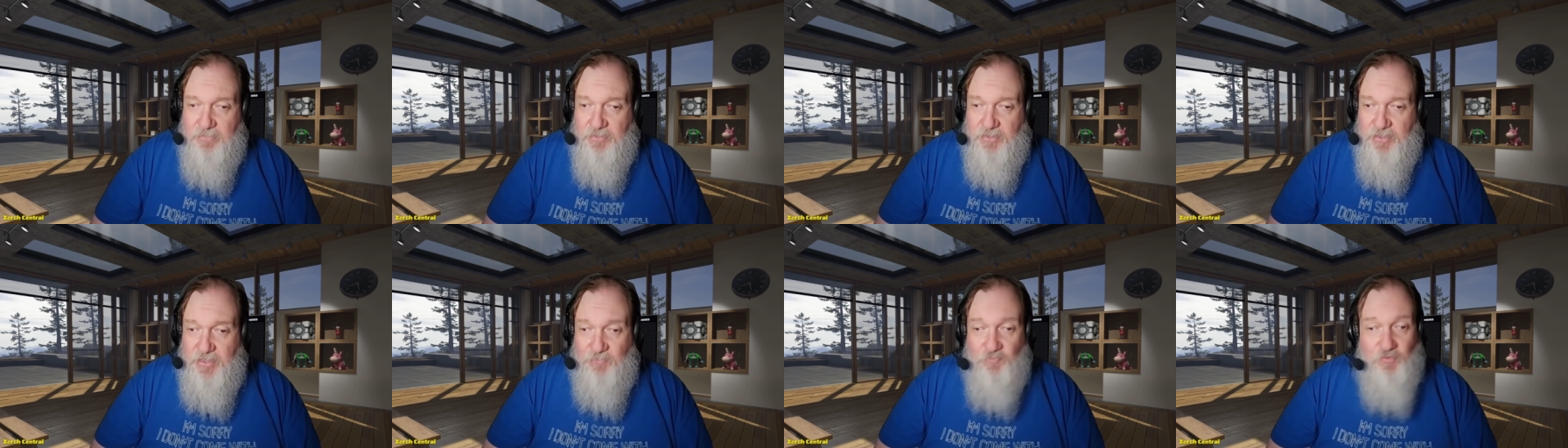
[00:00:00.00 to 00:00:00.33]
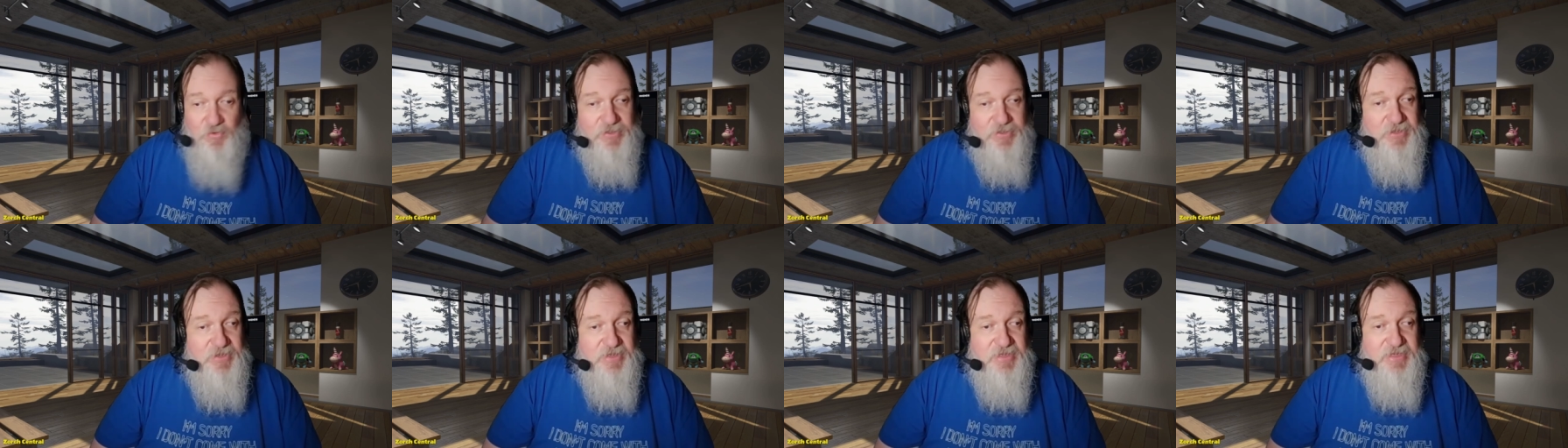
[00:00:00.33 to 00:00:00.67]
It
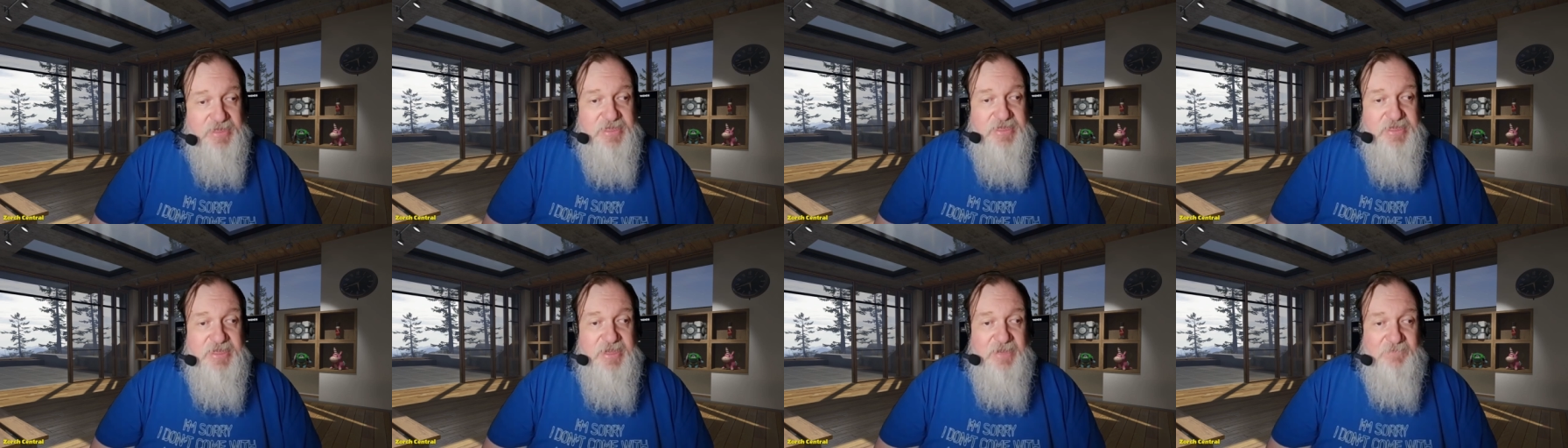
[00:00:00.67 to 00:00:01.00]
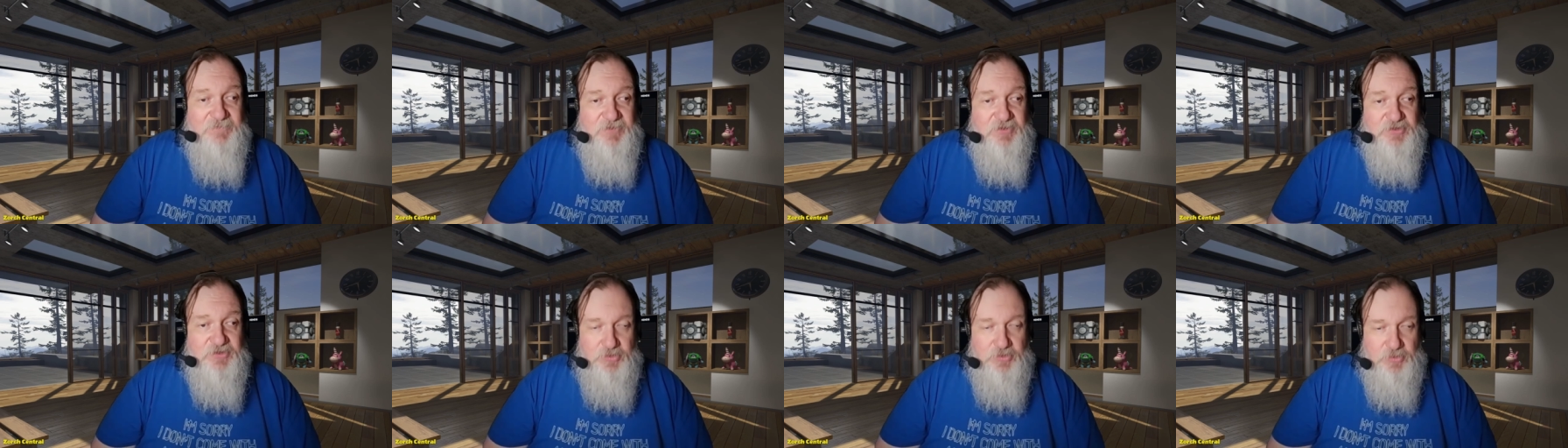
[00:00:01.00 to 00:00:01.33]
wasn't
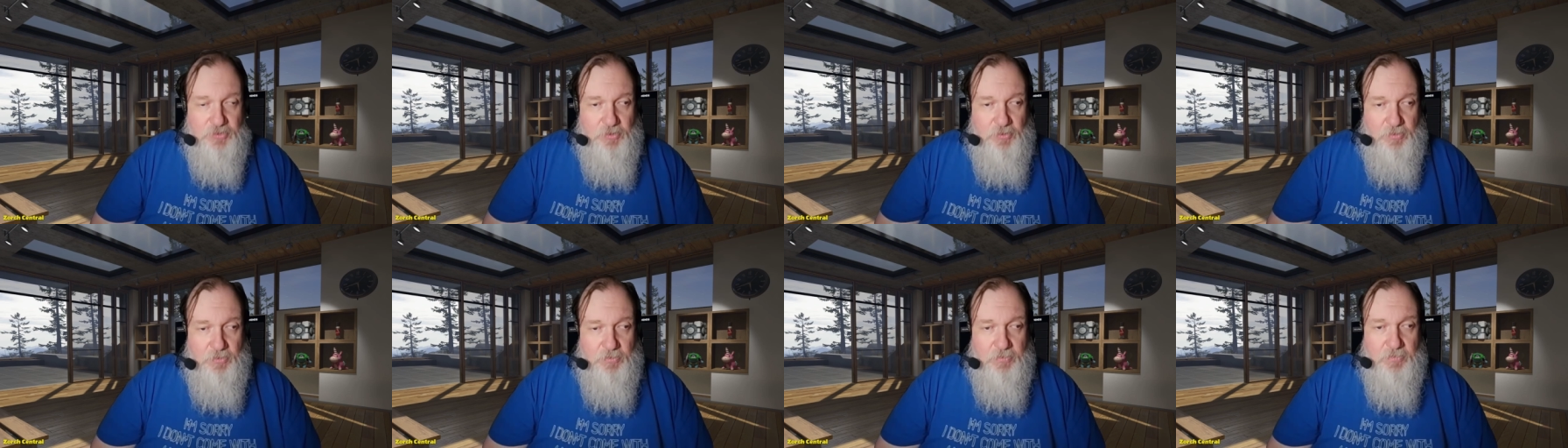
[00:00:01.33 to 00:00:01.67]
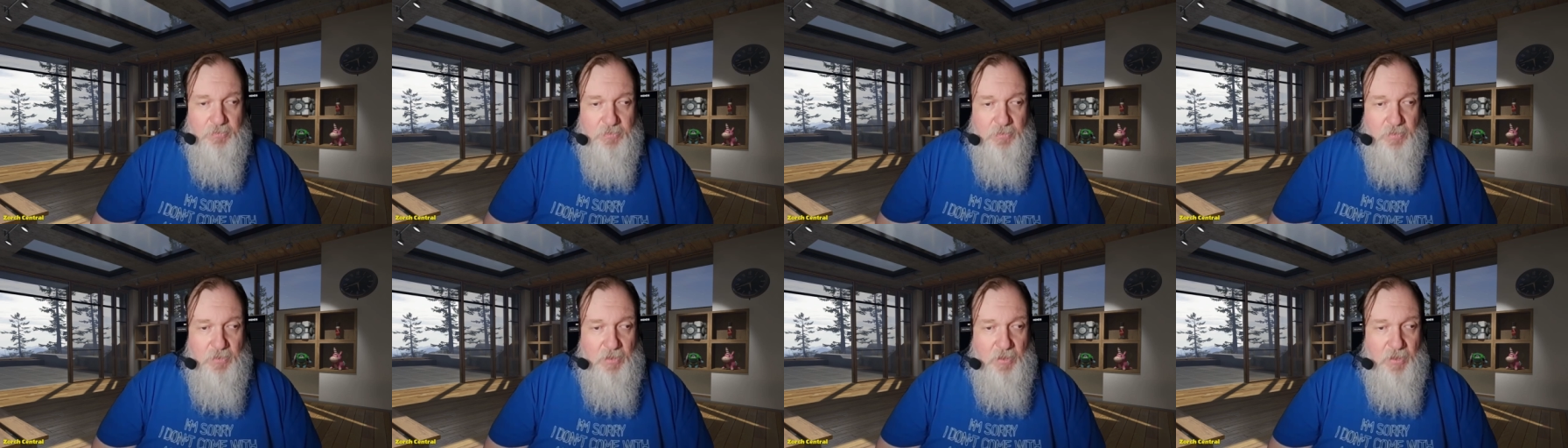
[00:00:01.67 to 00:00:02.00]
given to her
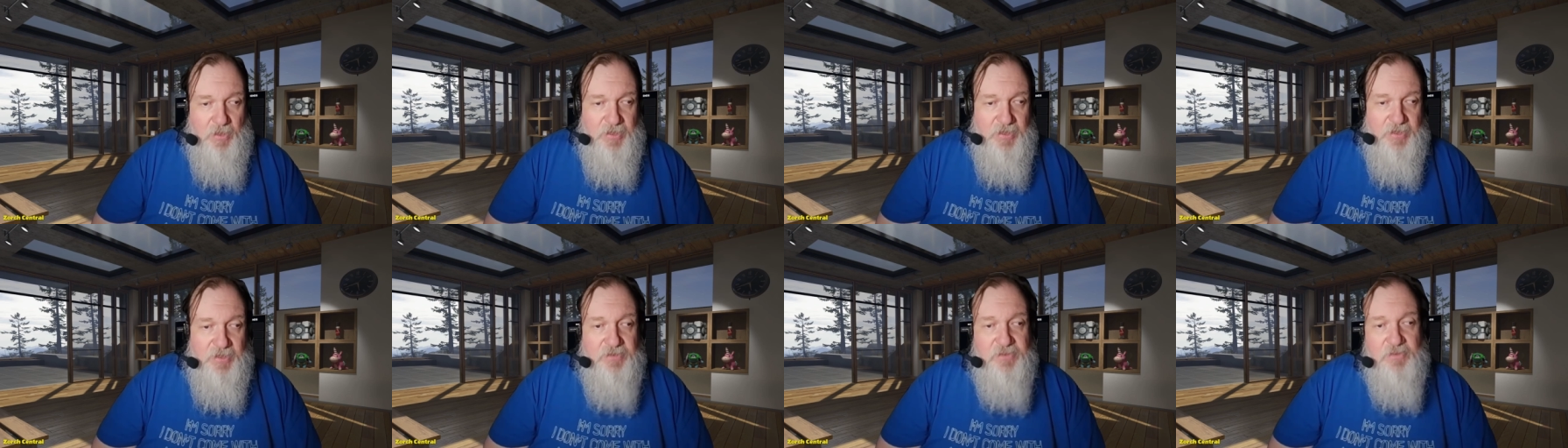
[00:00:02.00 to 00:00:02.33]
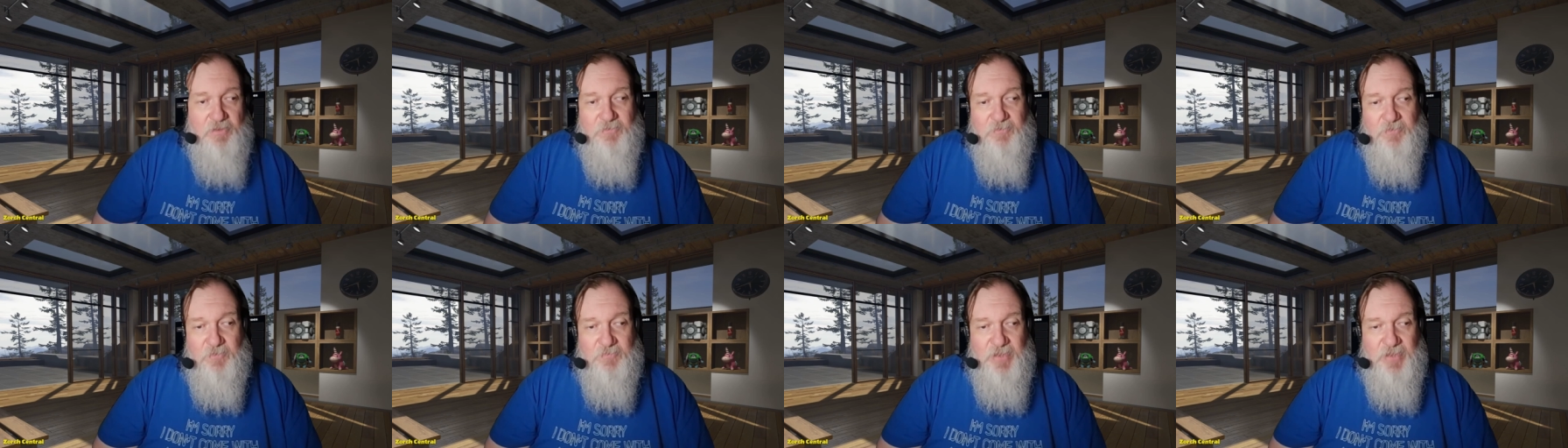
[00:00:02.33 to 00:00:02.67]
on a
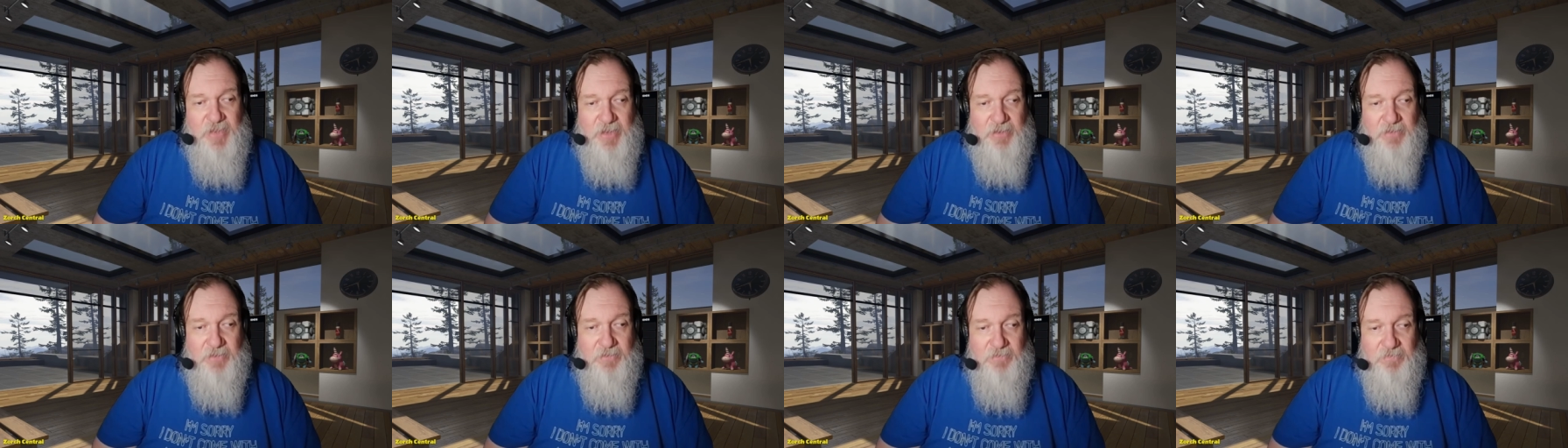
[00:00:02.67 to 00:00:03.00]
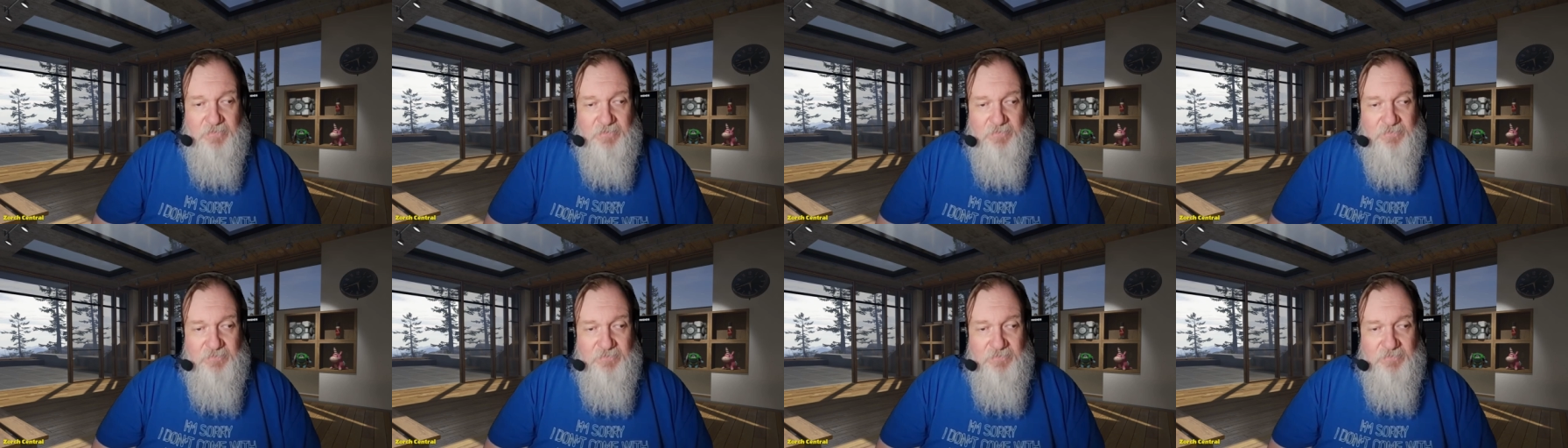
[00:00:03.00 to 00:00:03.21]
silver platter.